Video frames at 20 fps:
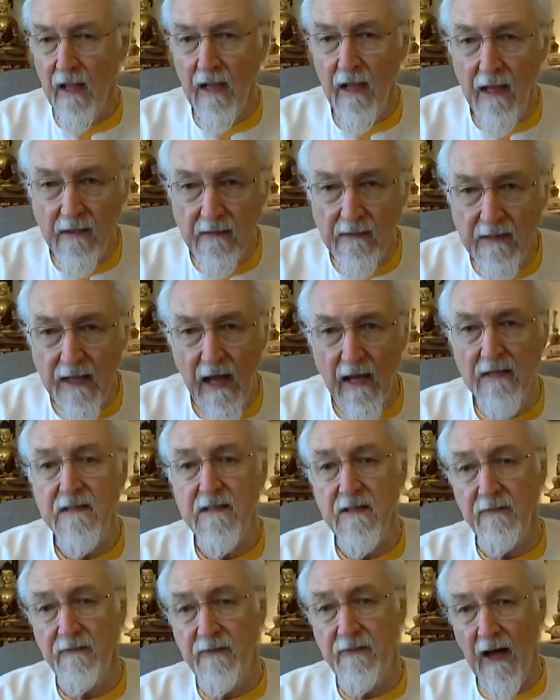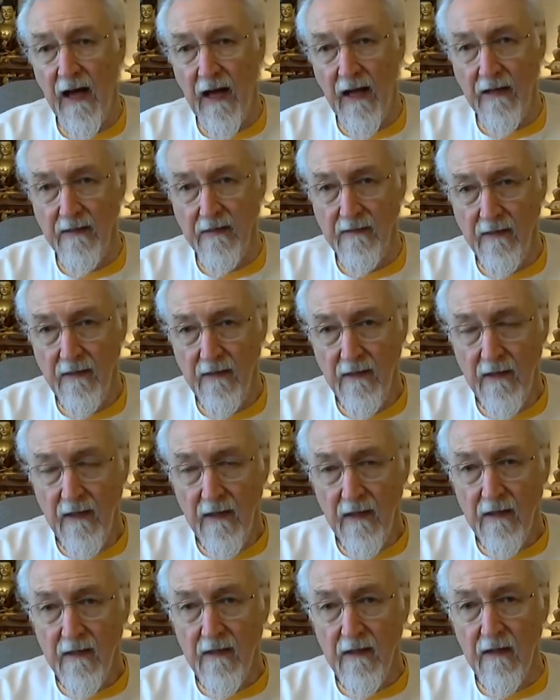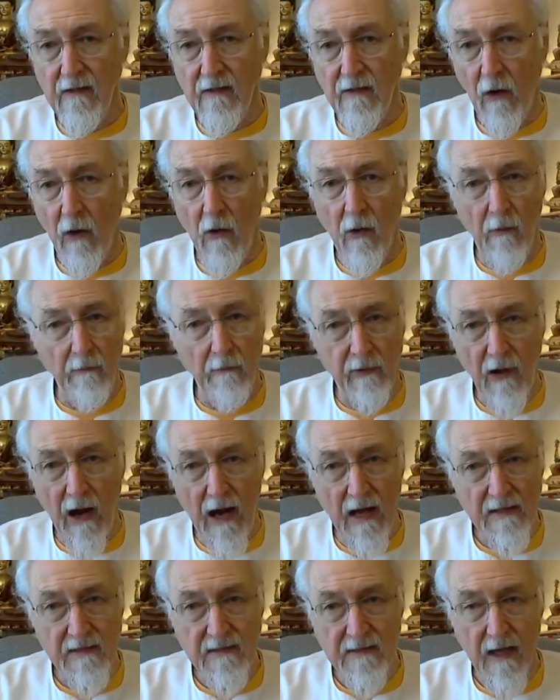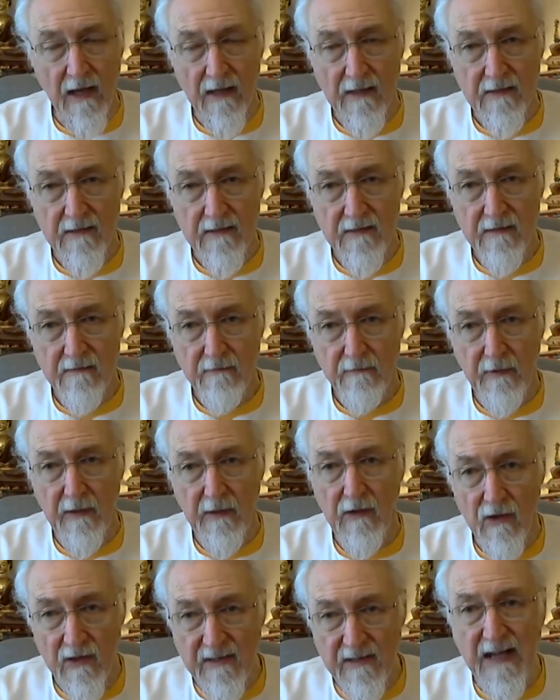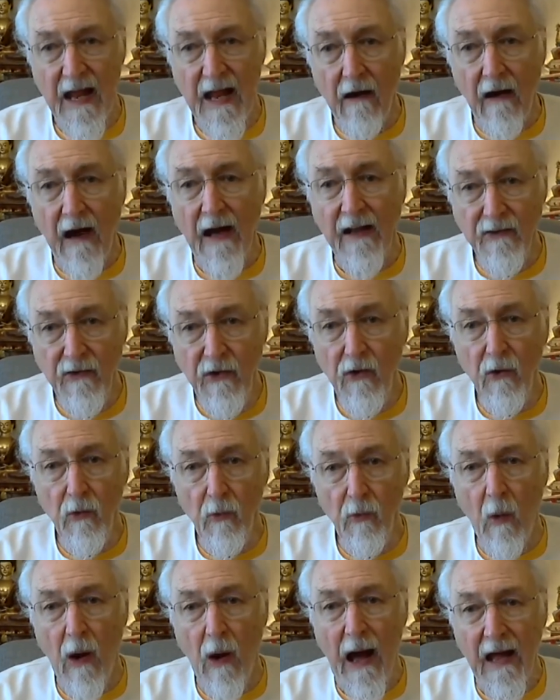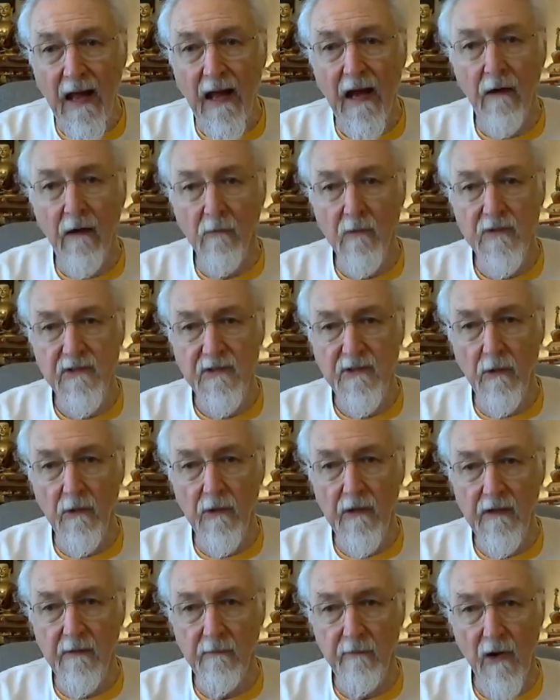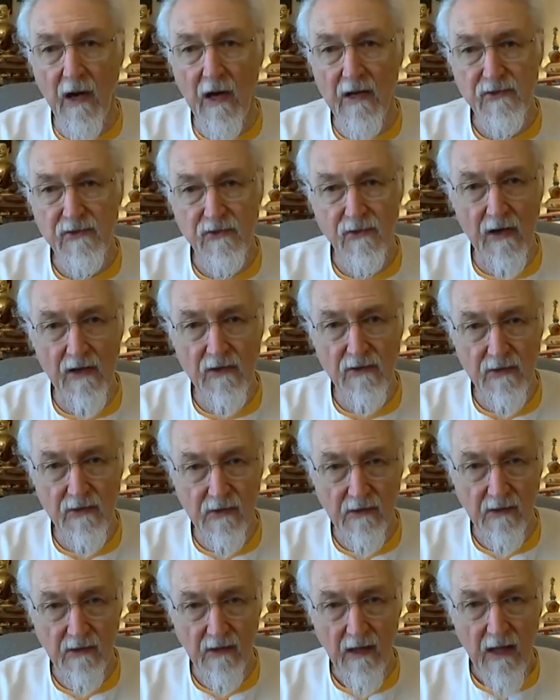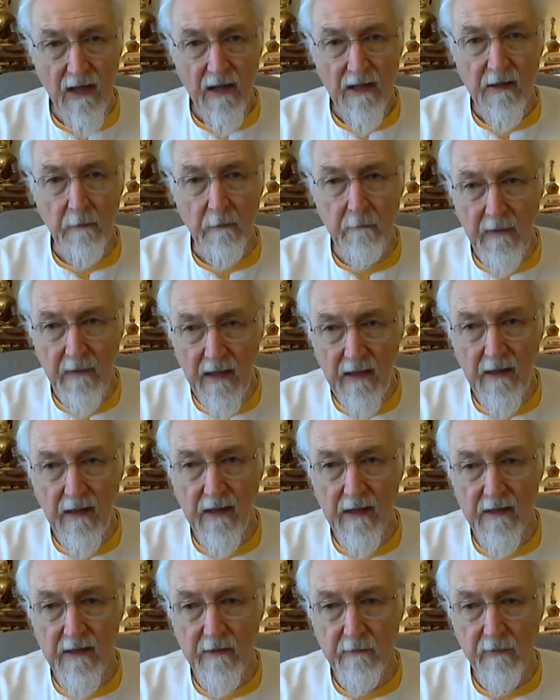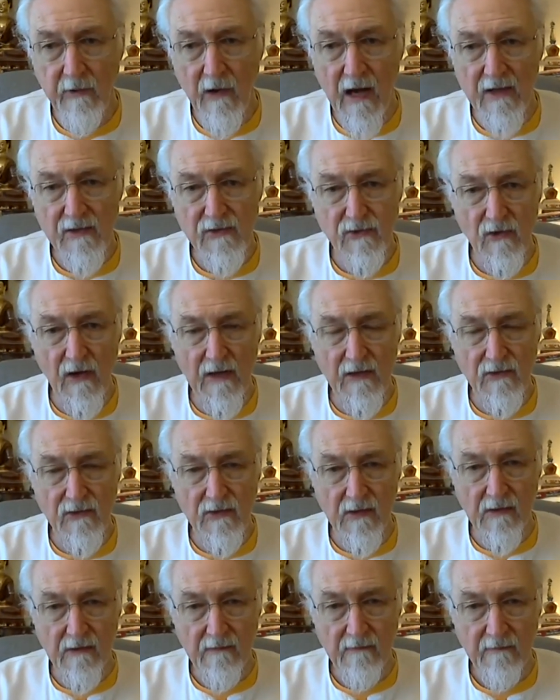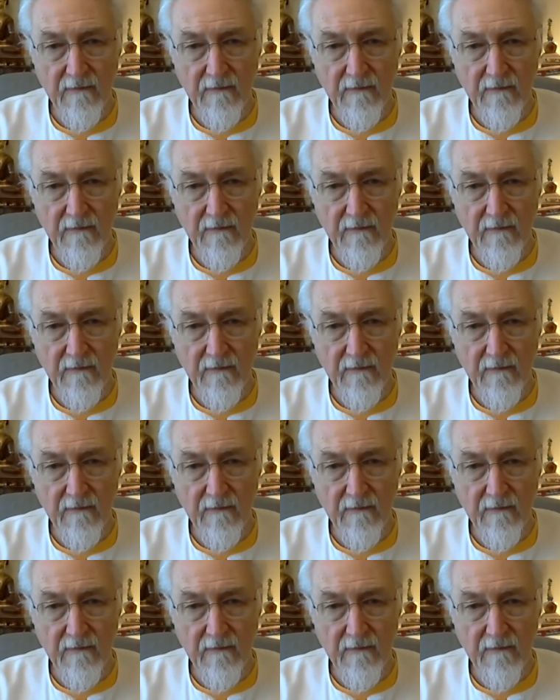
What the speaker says: intensified the whole process because now I knew why I was doing the prostration, the meaning of the prostration.